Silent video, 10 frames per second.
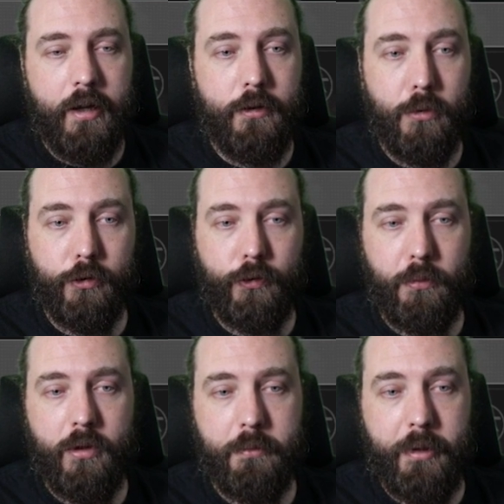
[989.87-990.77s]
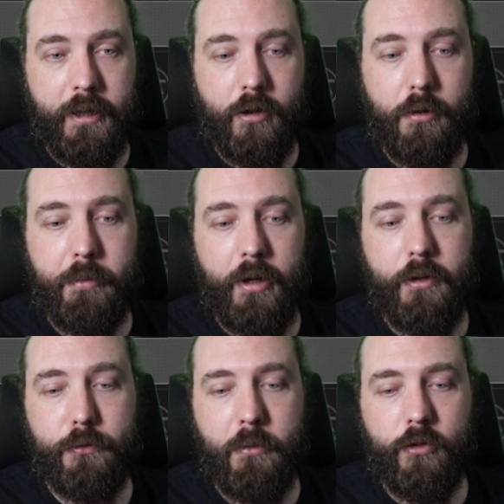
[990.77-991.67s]
You also want to pick up
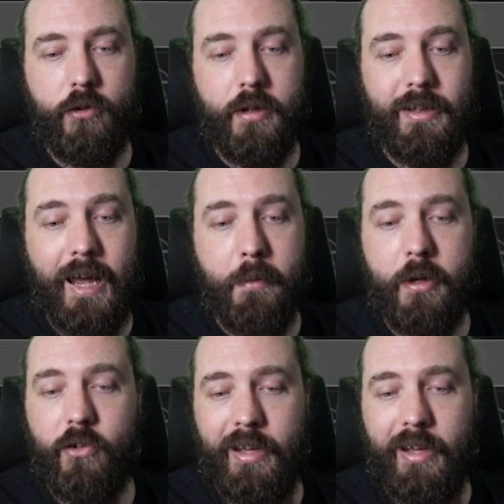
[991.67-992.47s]
as much of the damage,